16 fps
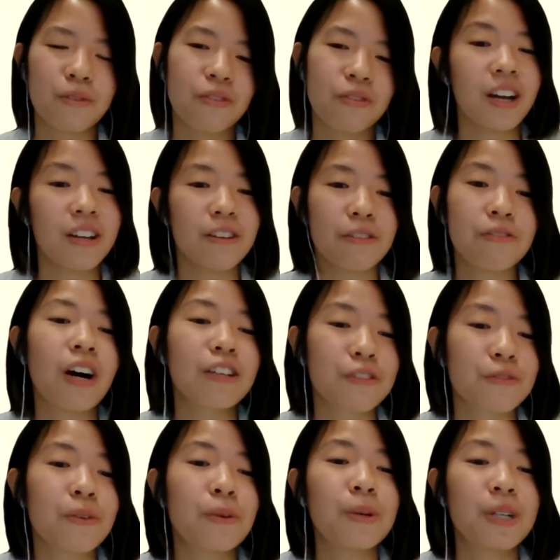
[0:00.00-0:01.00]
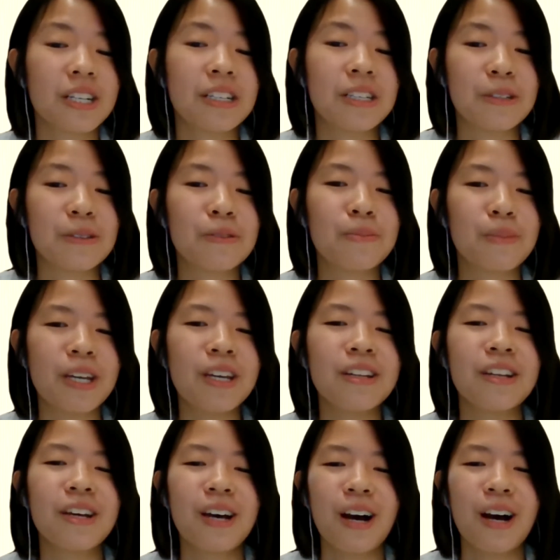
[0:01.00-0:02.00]
kind of fast forward a little bit.
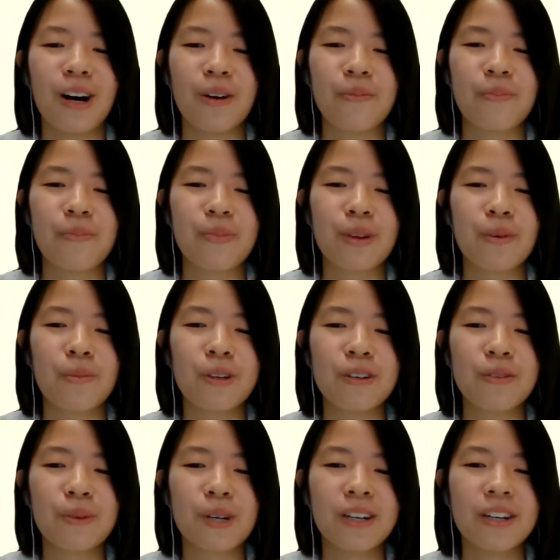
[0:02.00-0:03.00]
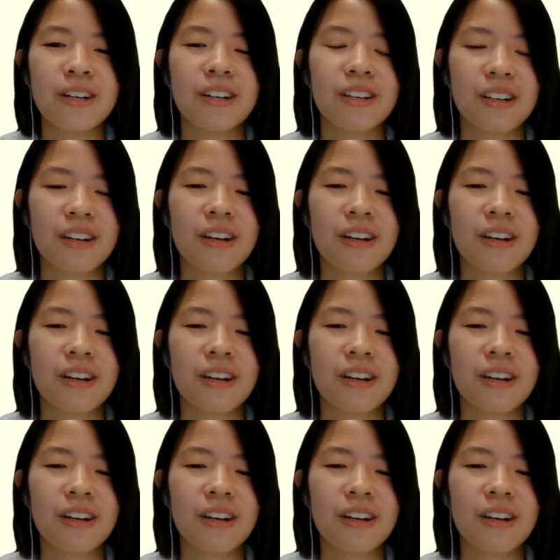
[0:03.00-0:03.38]
We just want to